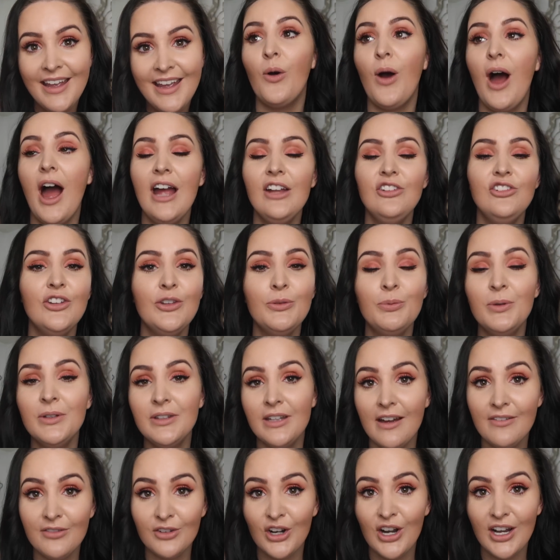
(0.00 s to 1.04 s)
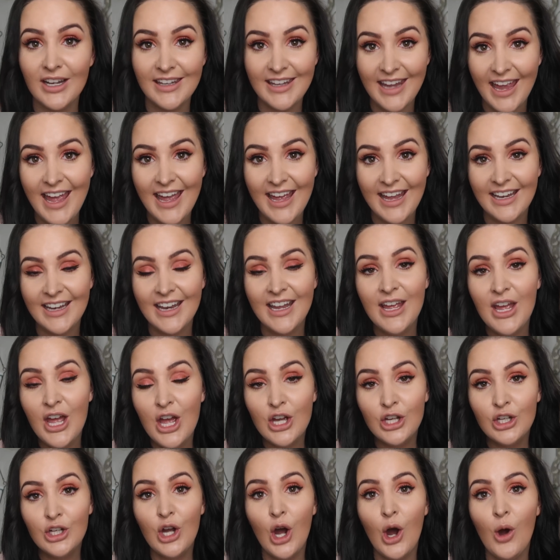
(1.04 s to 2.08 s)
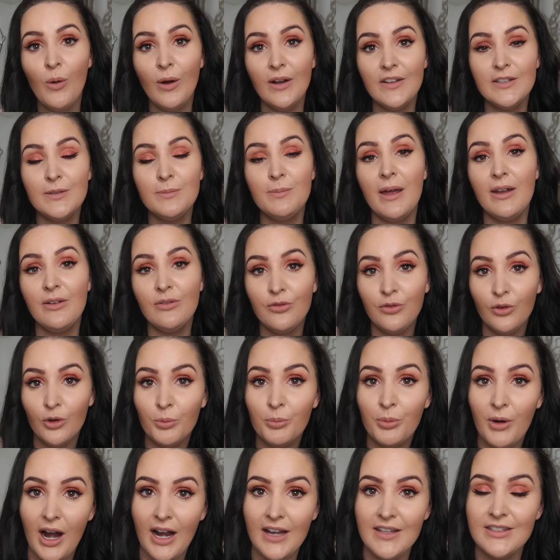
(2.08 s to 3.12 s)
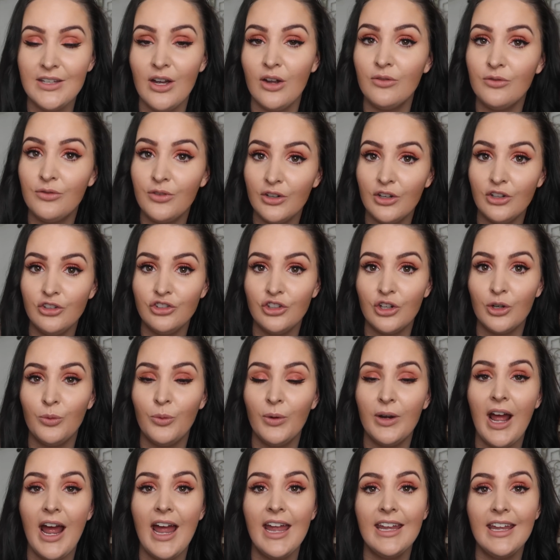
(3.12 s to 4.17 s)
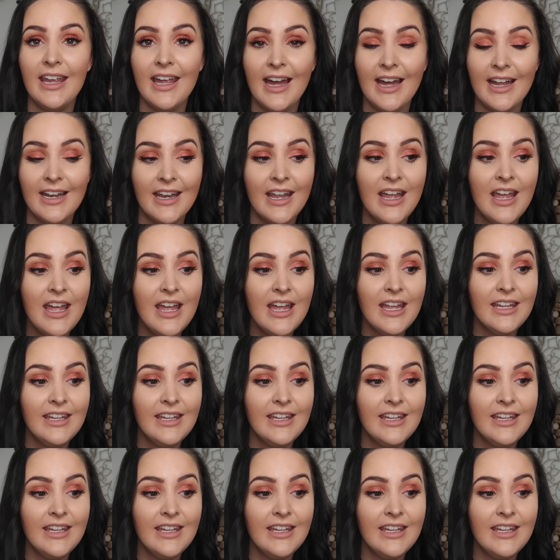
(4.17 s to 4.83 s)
I just will never again go and spend full price on furniture when I can